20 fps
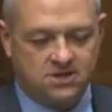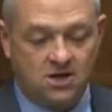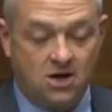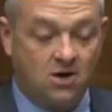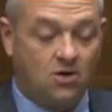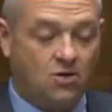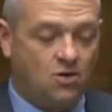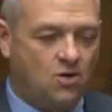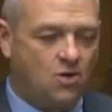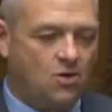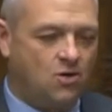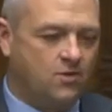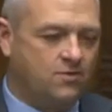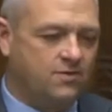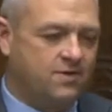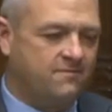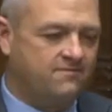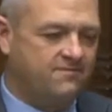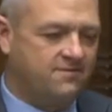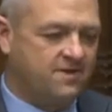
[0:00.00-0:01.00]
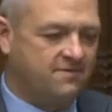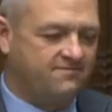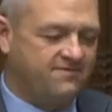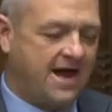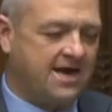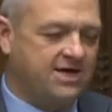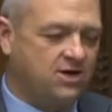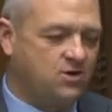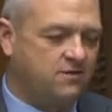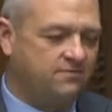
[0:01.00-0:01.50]
or the
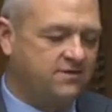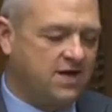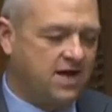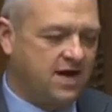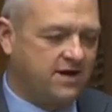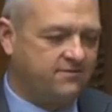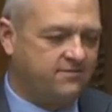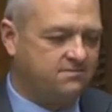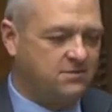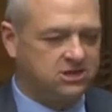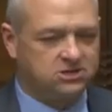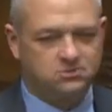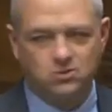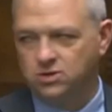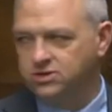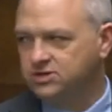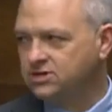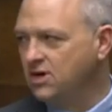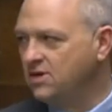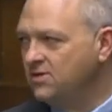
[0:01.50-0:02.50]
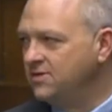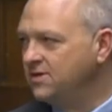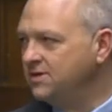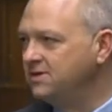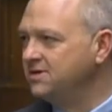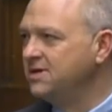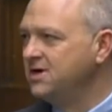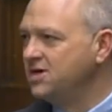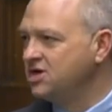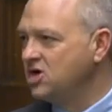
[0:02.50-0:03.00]
value of life, much more so
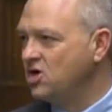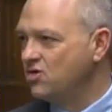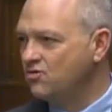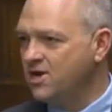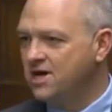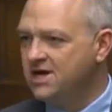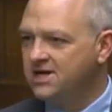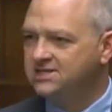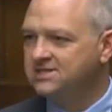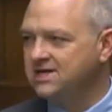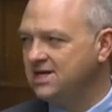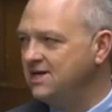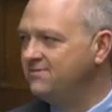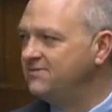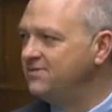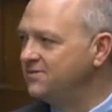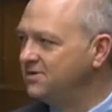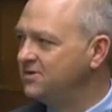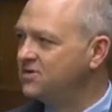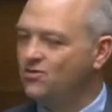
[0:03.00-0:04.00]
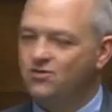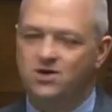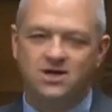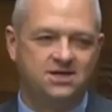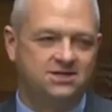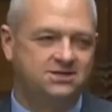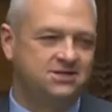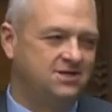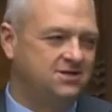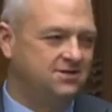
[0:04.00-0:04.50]
than careers, even
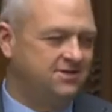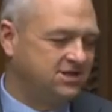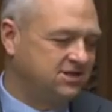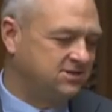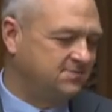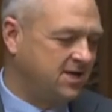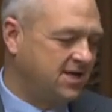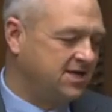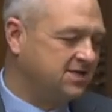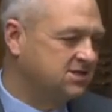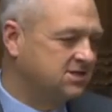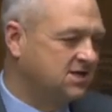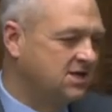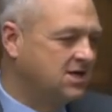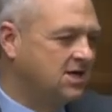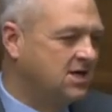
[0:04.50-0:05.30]
careers in this place.